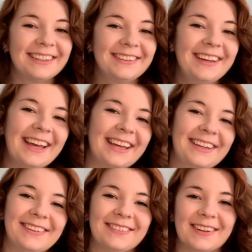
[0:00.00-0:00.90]

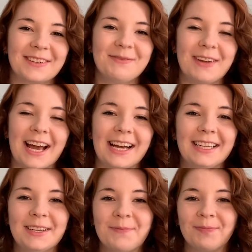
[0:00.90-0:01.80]
and welcome back.
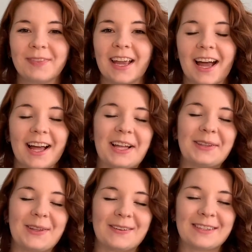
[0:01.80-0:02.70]
Uh,
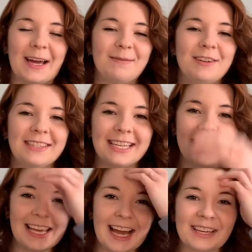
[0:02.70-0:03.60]
long time no
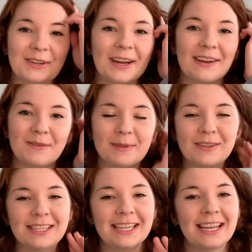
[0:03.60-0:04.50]
see. I know I haven't
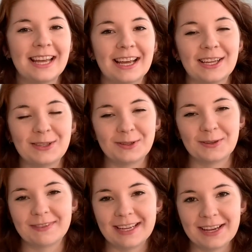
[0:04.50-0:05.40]
posted a YouTube
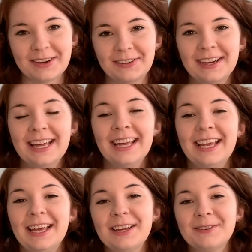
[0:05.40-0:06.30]
video
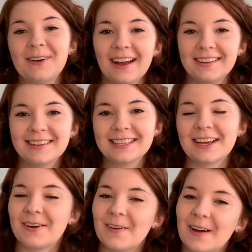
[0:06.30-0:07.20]
in a while,
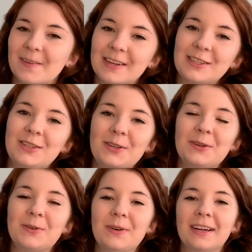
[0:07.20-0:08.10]
so I wanted
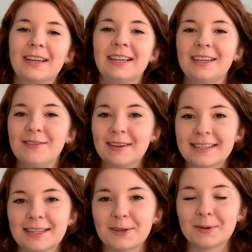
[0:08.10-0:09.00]
to give you guys
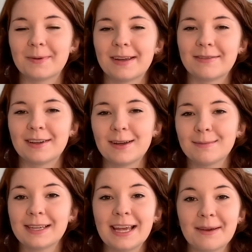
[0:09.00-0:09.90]
a little bit of an
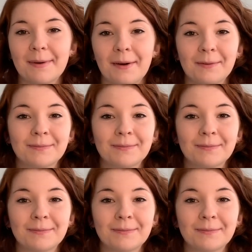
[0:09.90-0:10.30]
update about